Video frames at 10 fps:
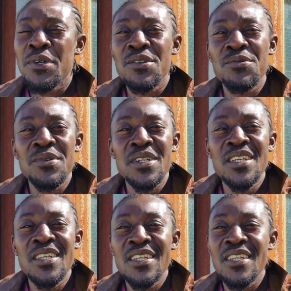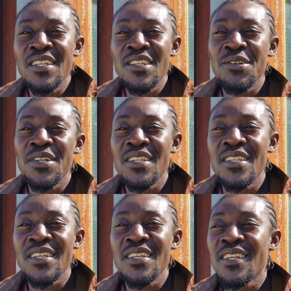It was really
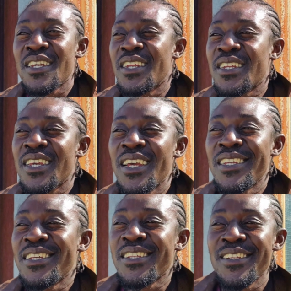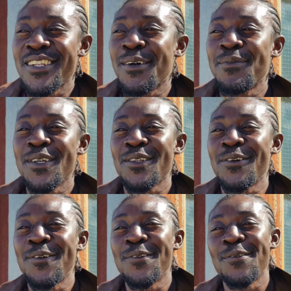interesting engaging the
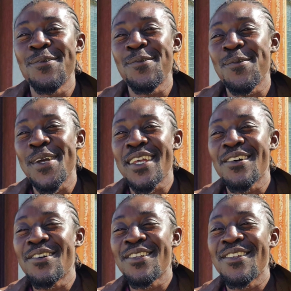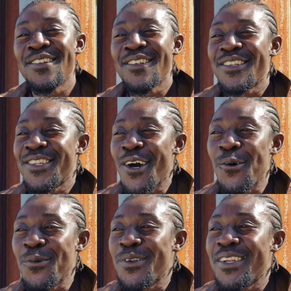subject on work on
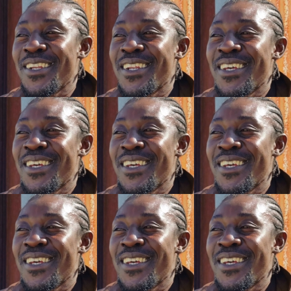stone.